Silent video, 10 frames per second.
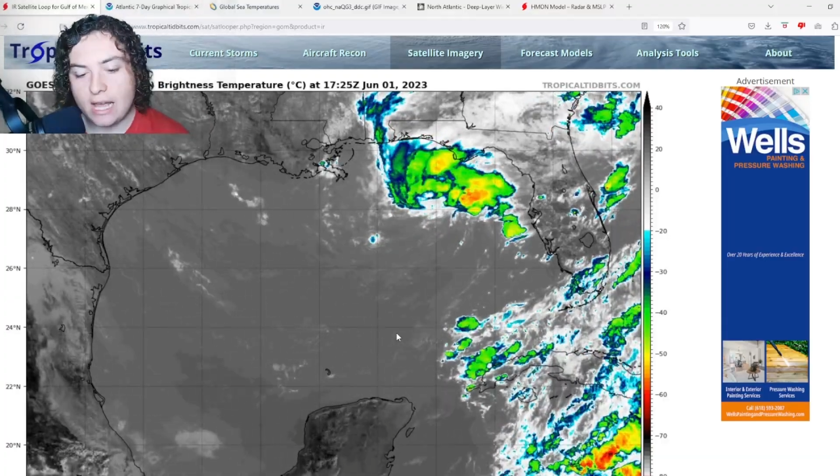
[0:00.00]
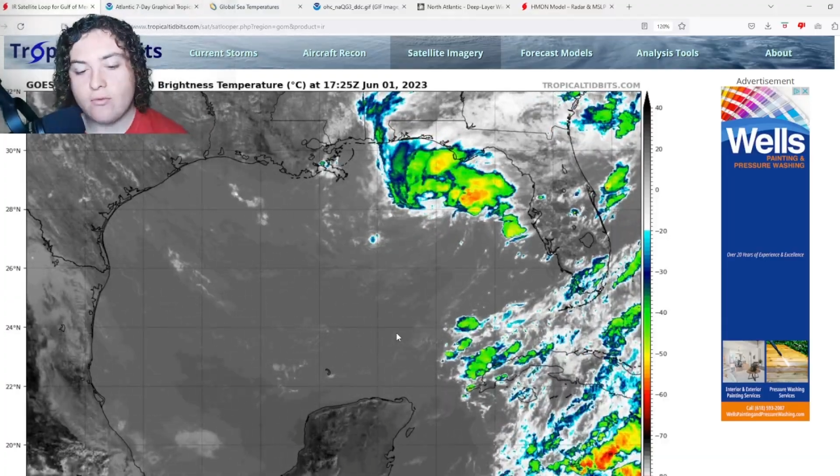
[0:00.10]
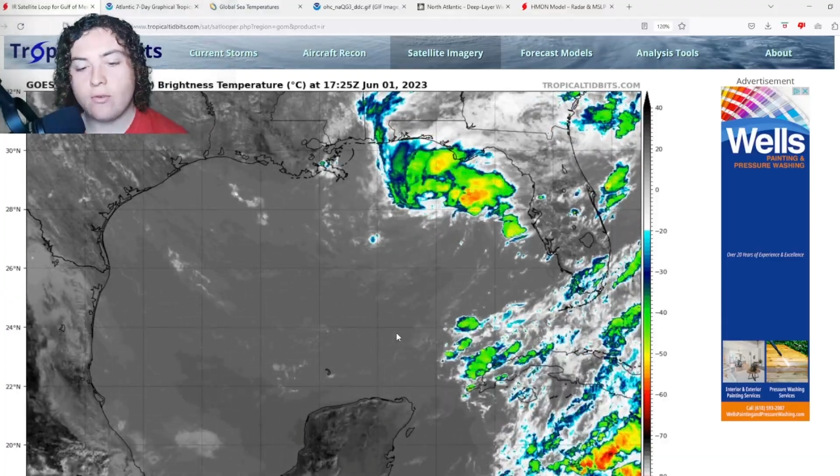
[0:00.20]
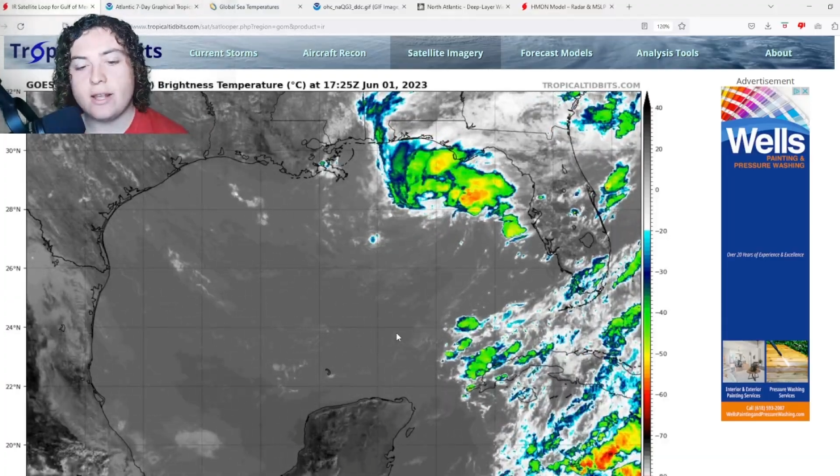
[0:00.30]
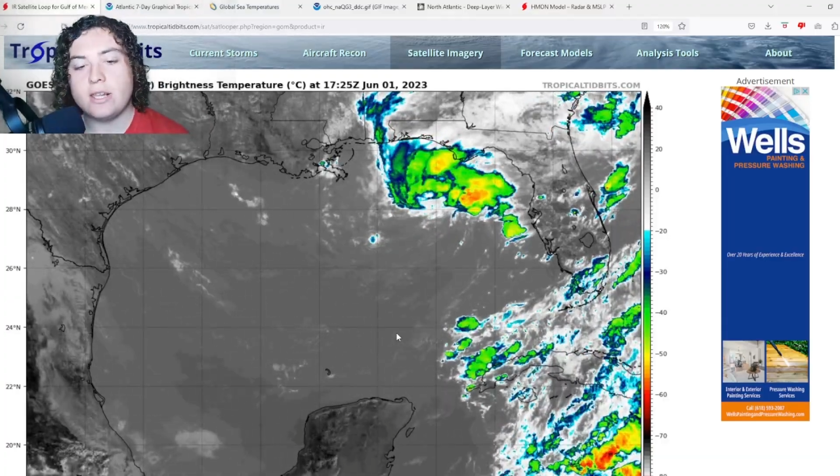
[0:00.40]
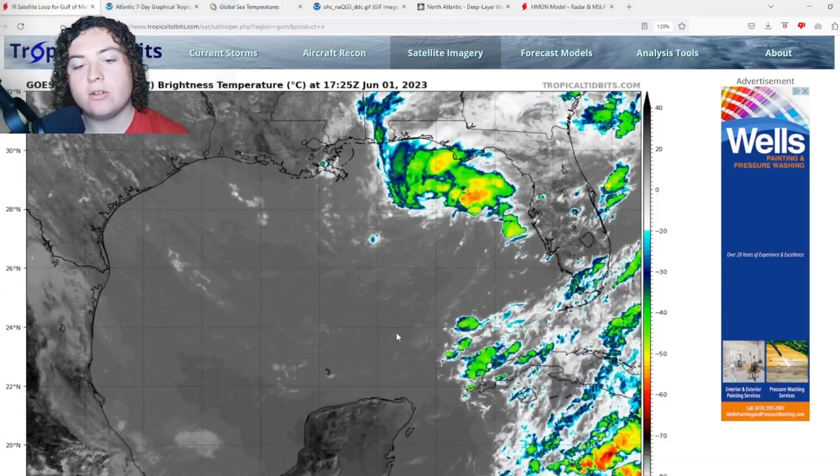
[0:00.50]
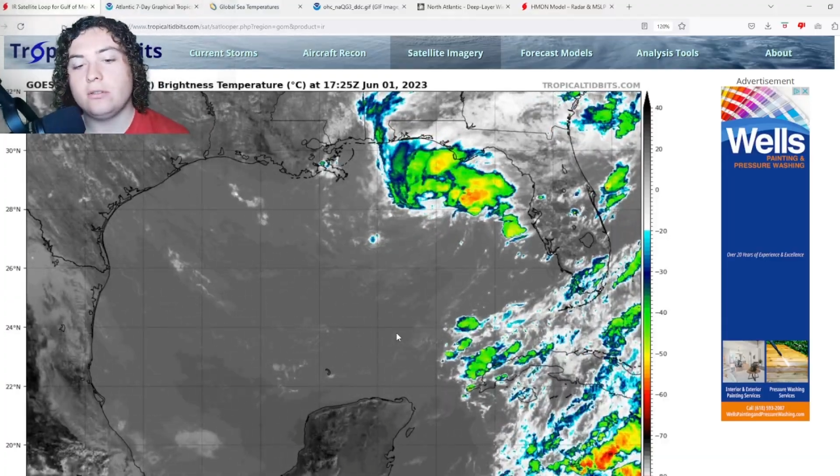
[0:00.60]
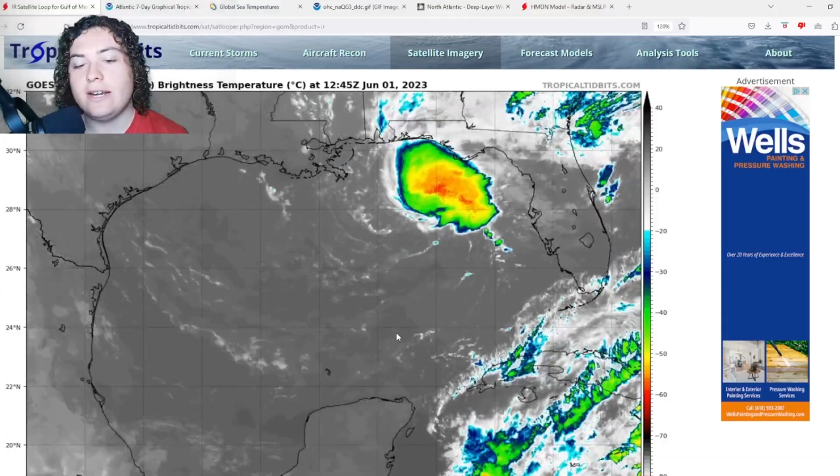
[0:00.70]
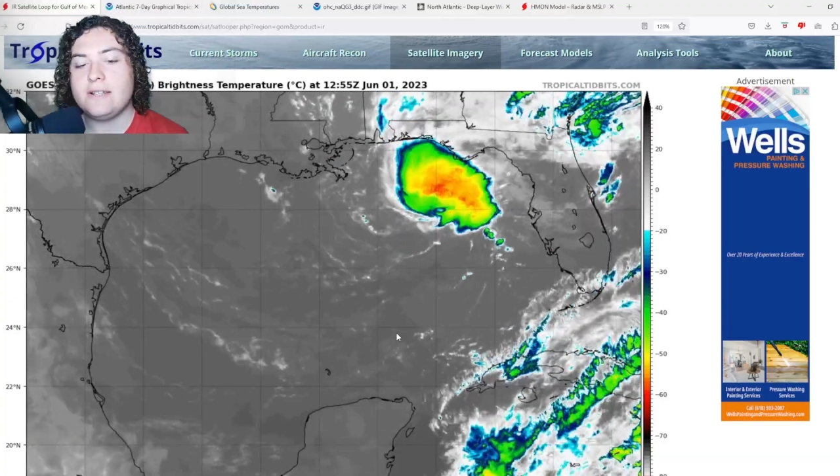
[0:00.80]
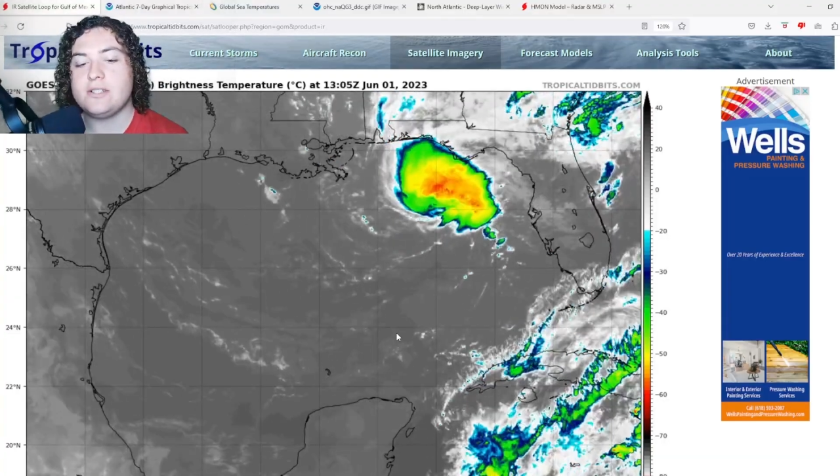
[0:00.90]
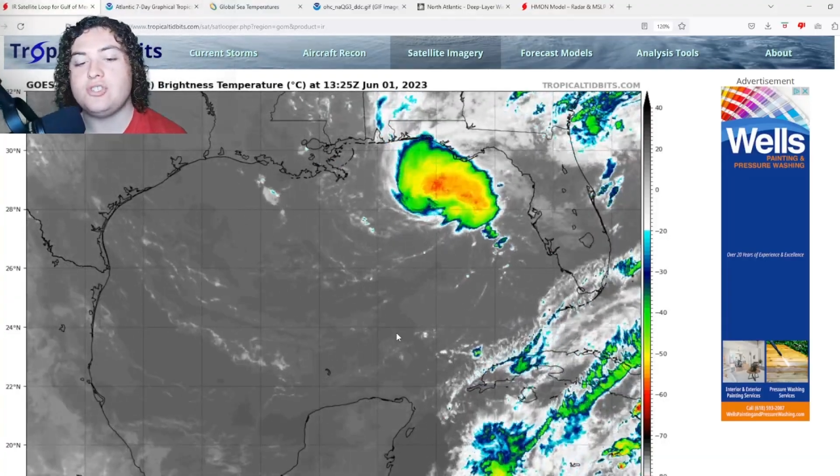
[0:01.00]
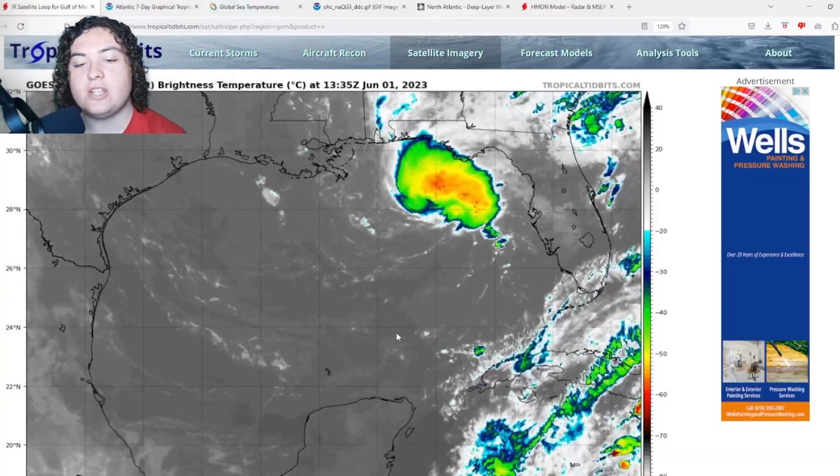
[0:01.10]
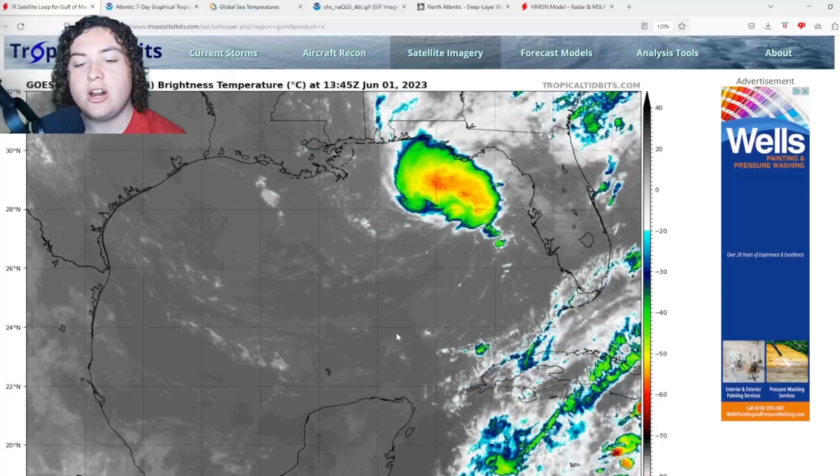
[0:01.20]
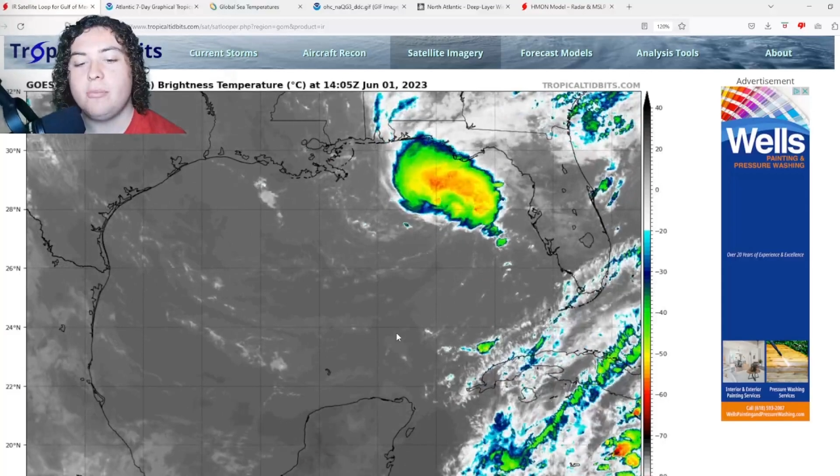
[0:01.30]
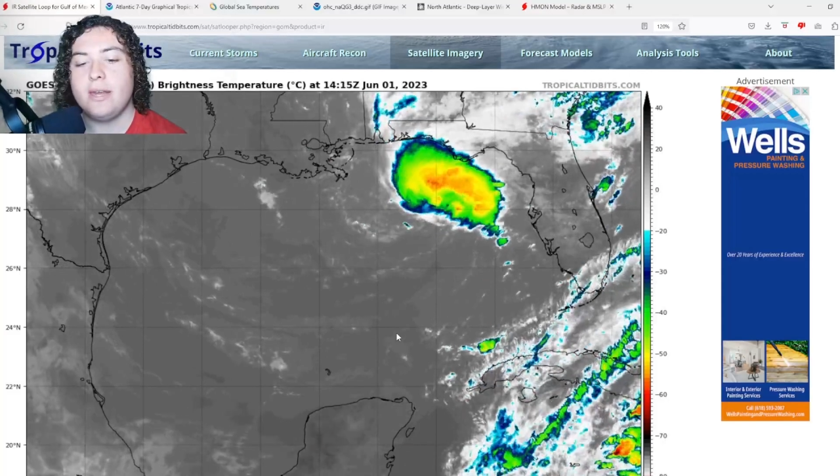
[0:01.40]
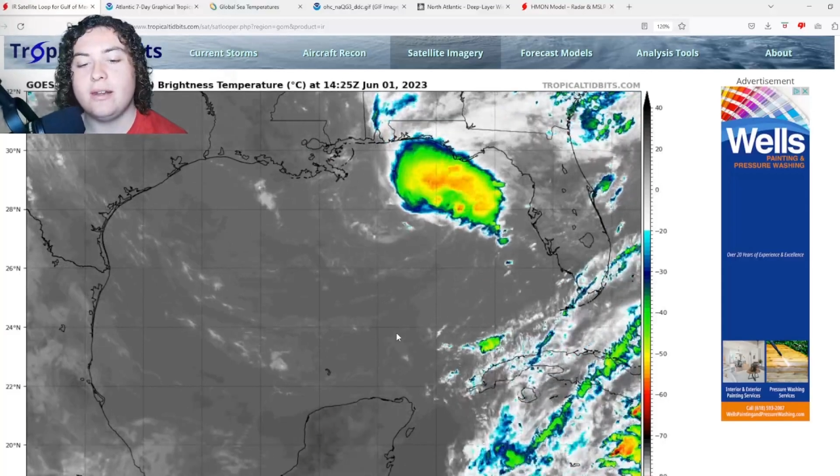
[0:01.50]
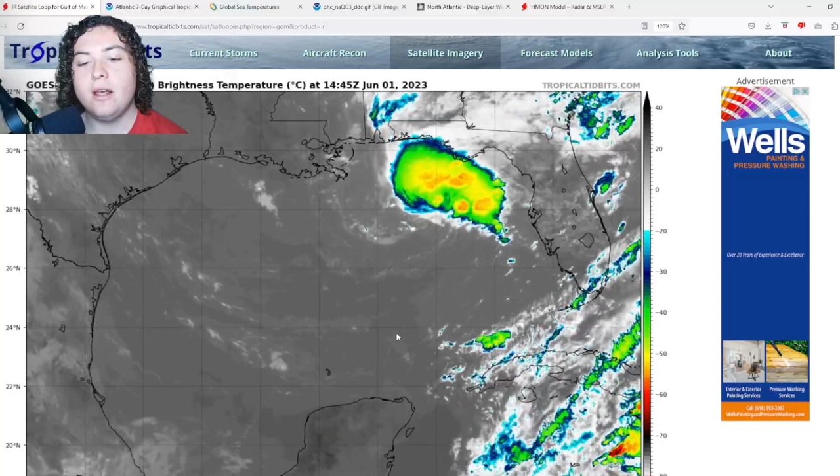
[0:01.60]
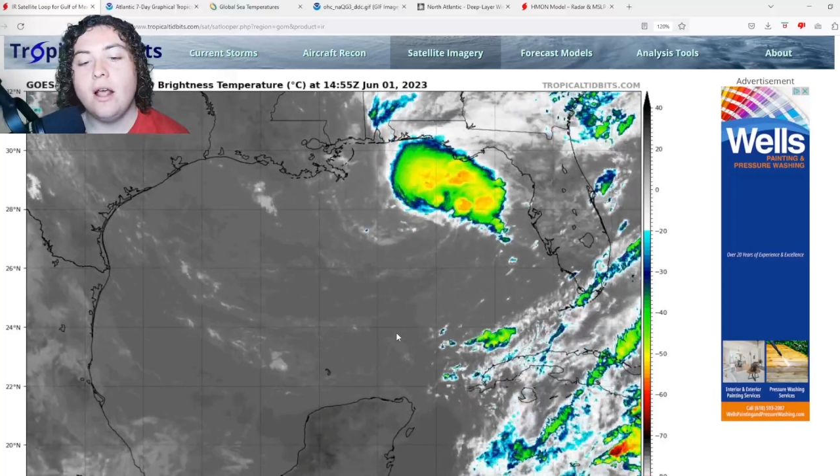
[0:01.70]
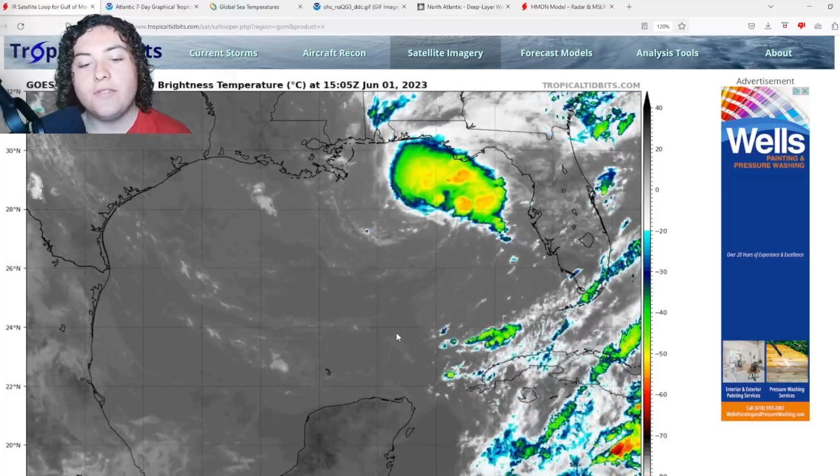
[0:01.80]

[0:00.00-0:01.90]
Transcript: have right here, ladies and gentlemen.